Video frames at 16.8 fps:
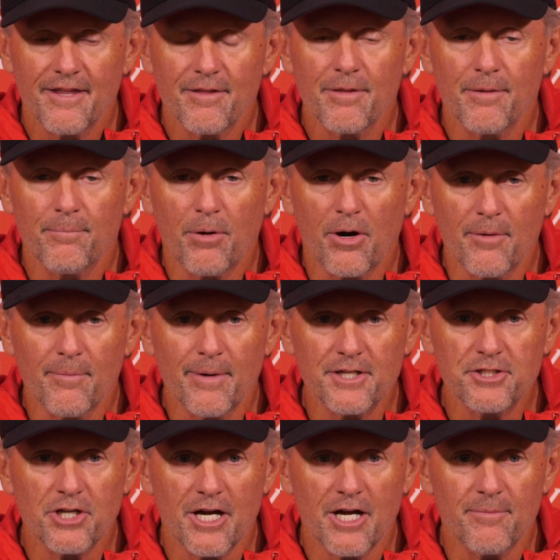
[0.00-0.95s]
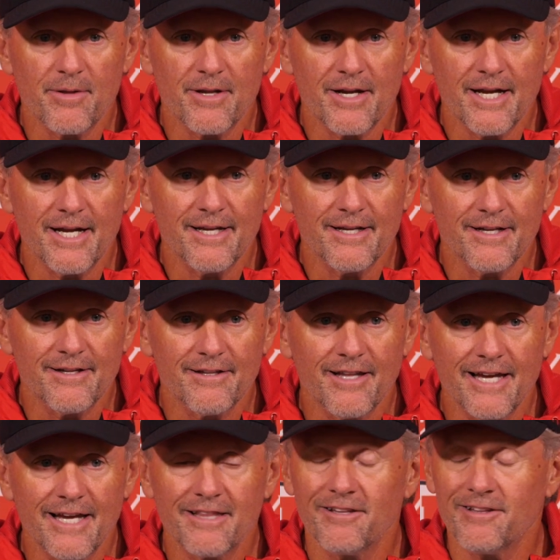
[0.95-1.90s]
the part of my job that I
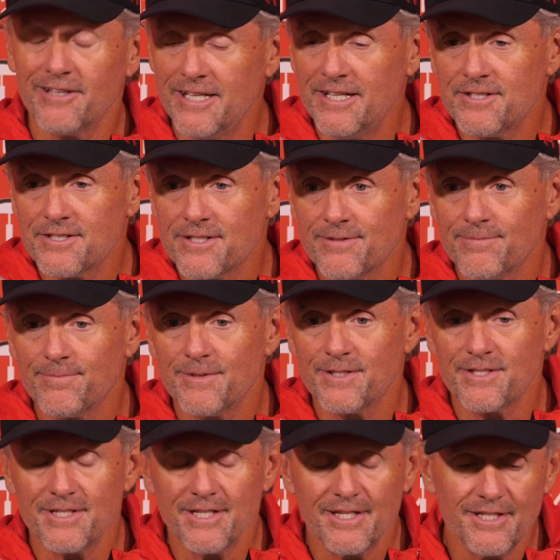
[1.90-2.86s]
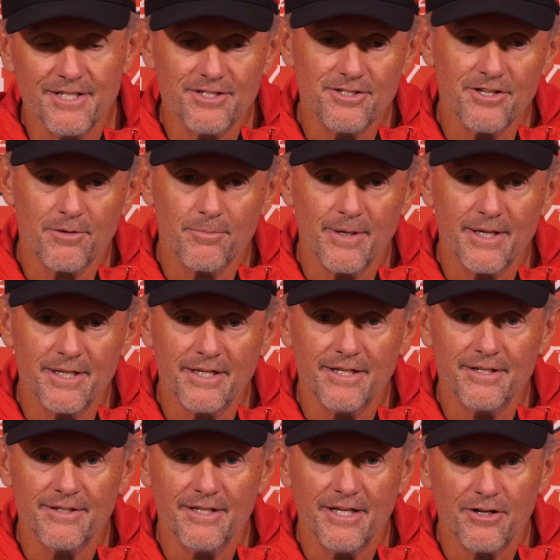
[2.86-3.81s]
like the least is seeing these young men
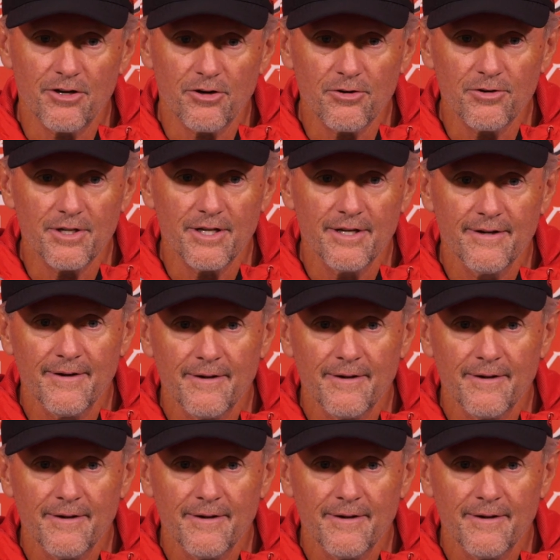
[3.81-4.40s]
get hurt.